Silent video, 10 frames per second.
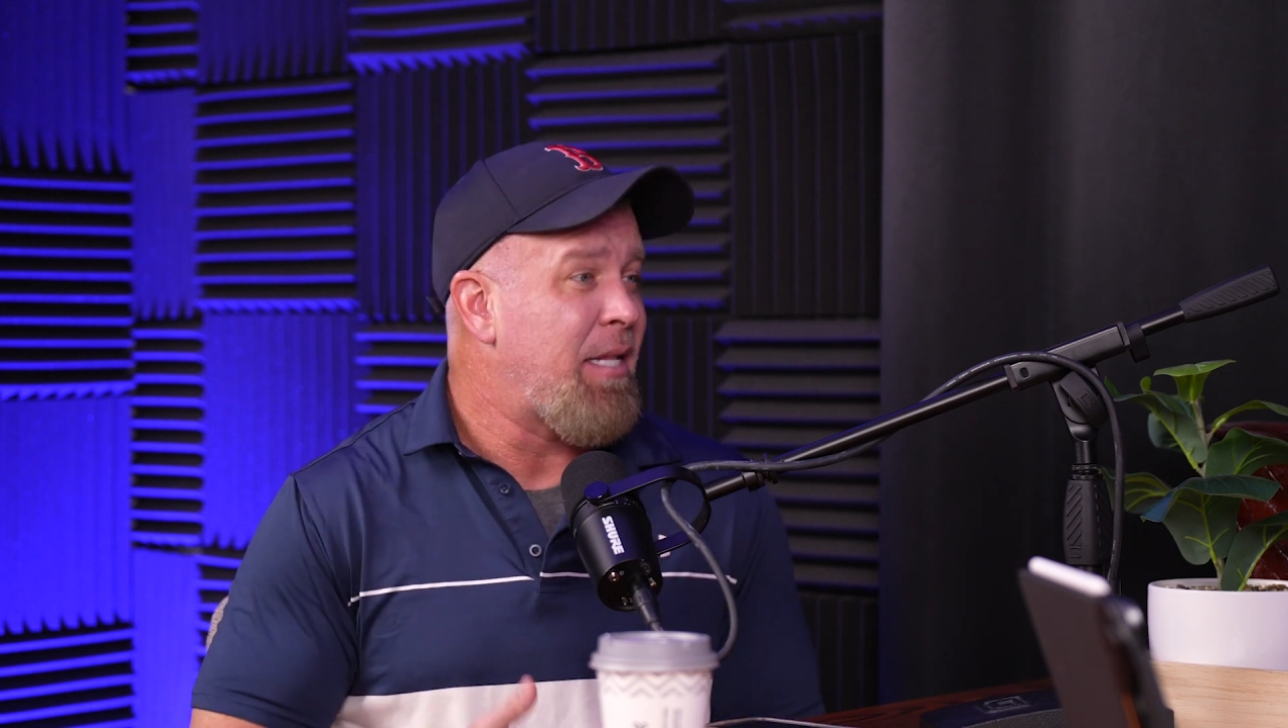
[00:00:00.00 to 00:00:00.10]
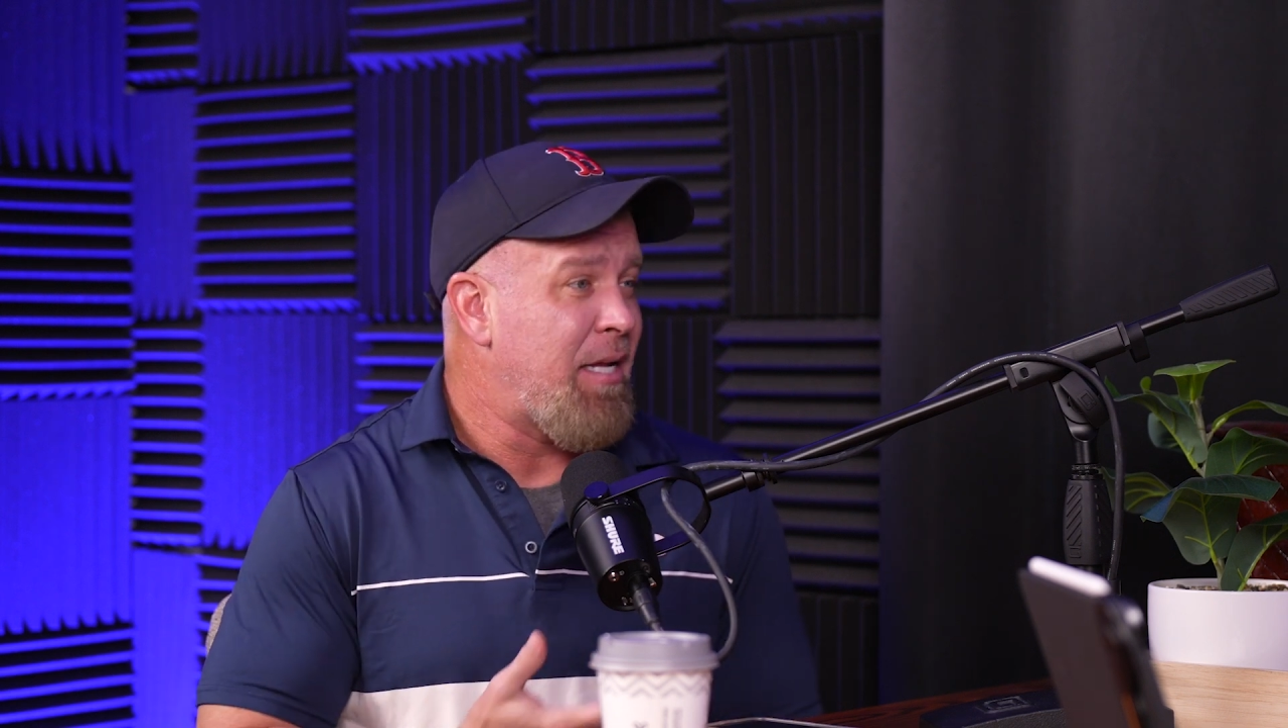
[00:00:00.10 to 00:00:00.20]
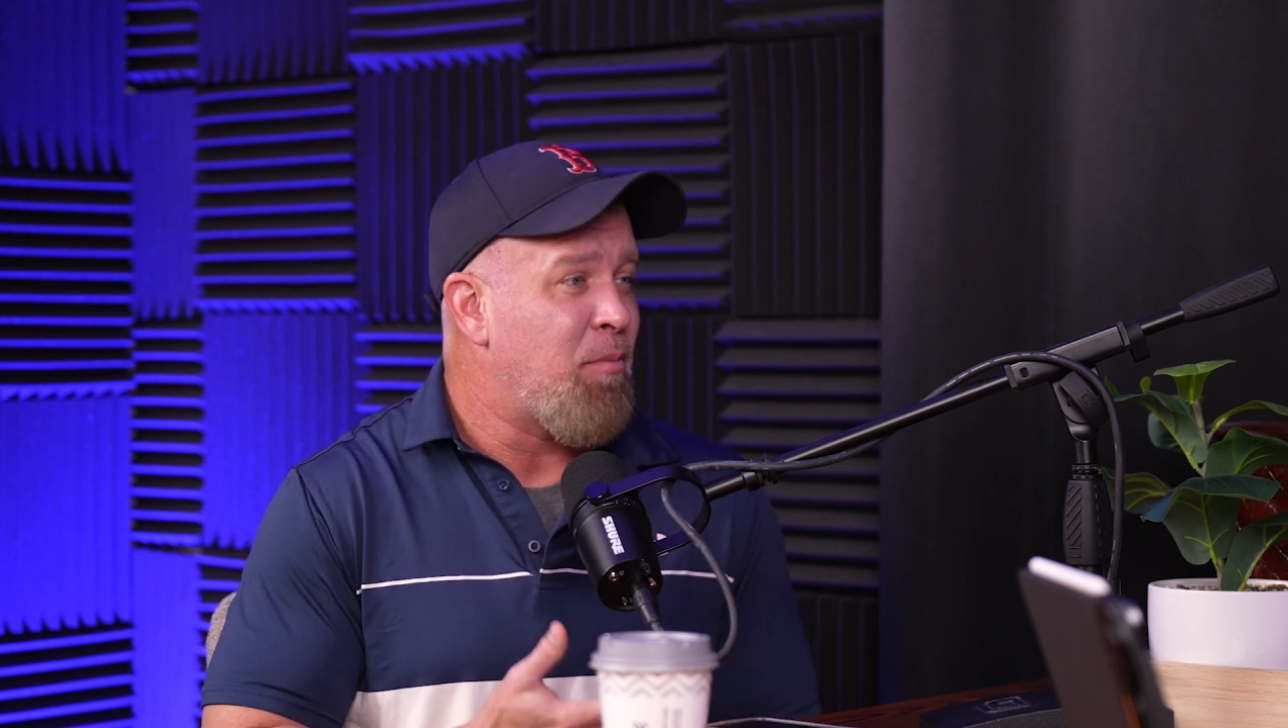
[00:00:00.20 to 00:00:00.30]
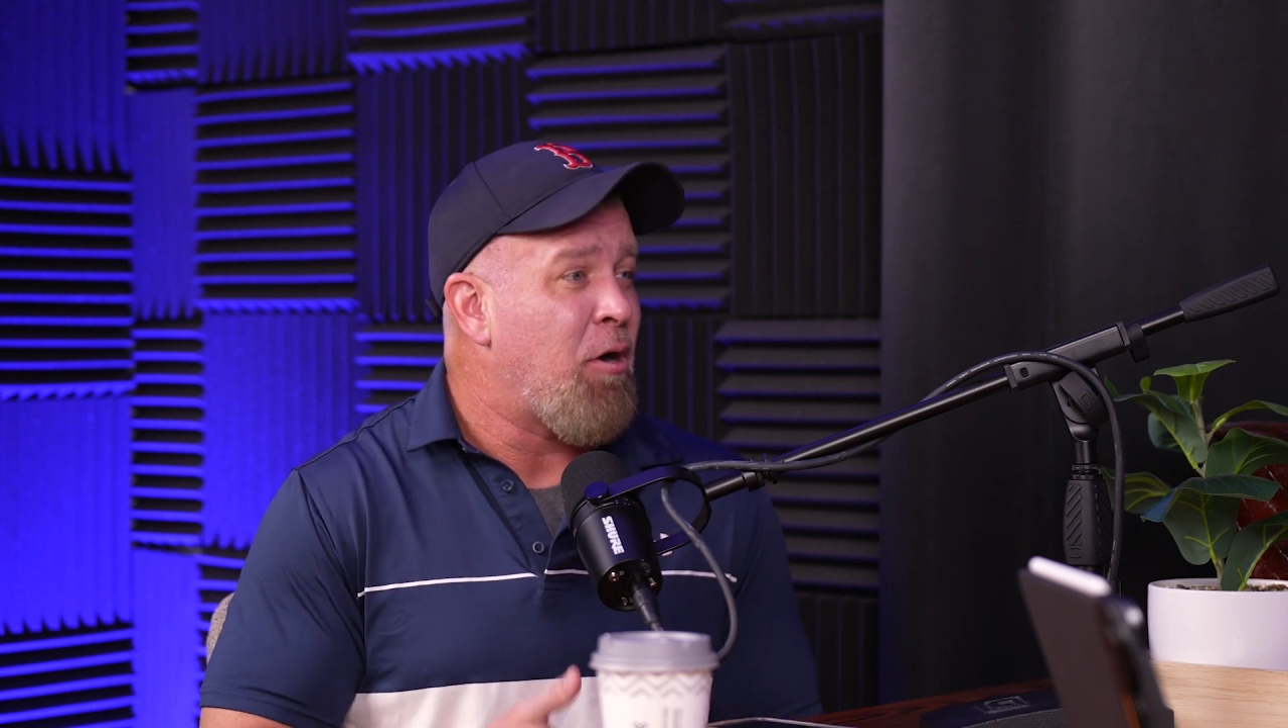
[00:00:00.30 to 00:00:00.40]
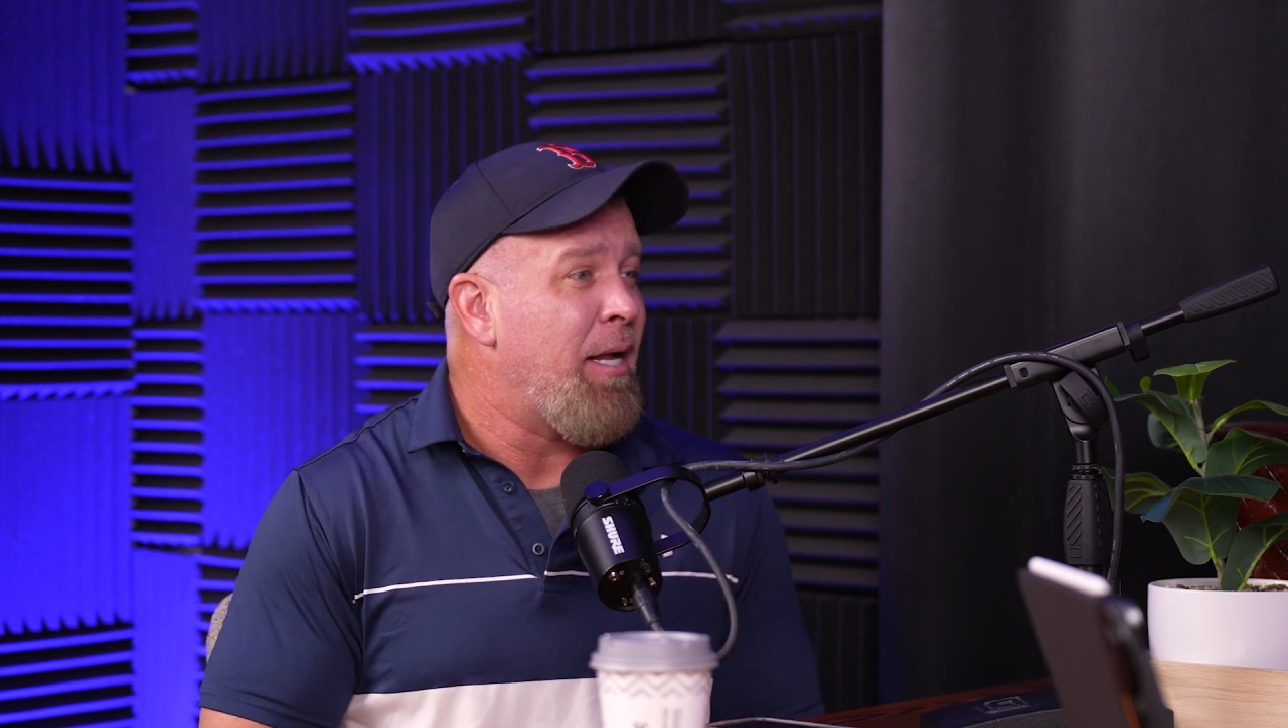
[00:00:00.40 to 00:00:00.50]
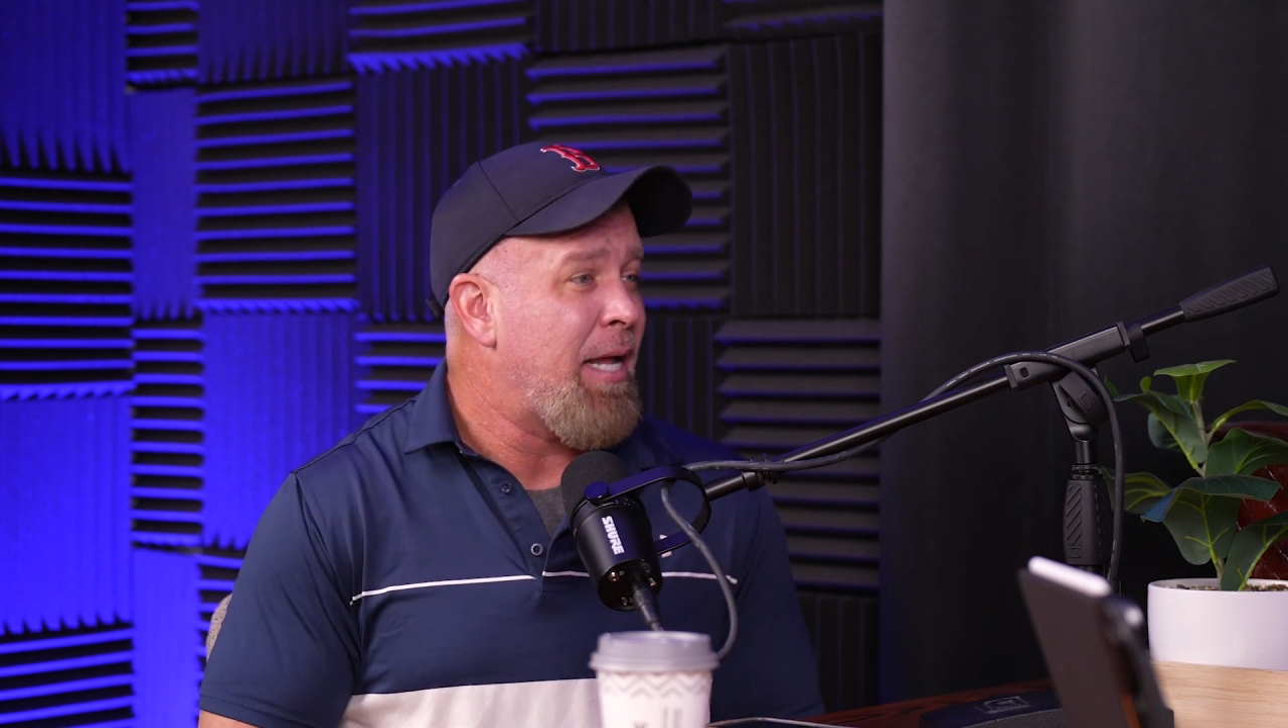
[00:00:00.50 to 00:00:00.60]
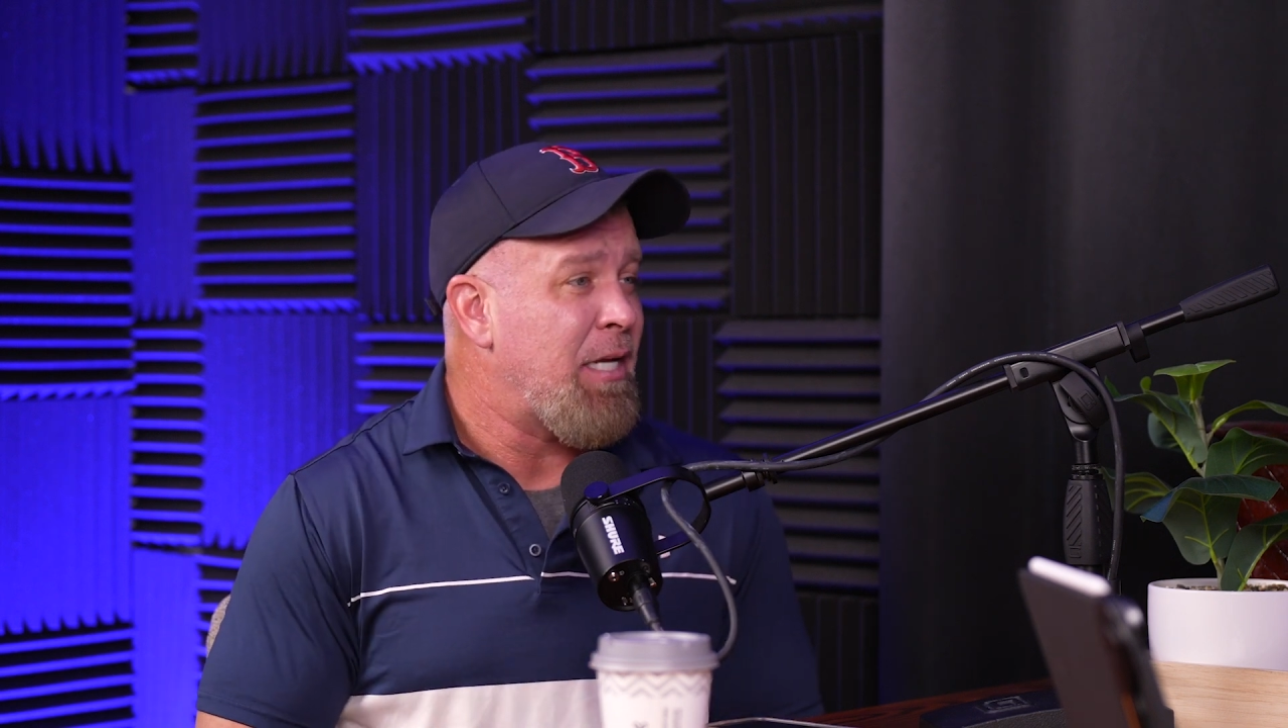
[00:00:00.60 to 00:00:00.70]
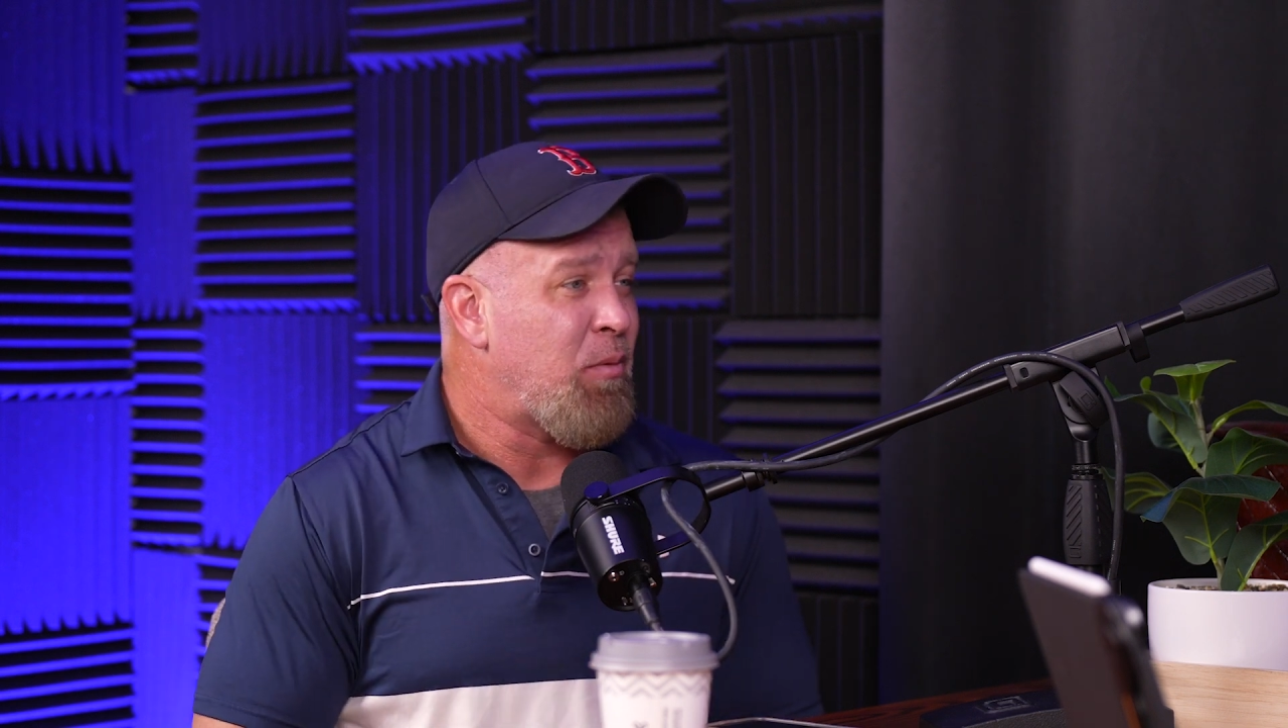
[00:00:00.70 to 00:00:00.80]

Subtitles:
the MRI last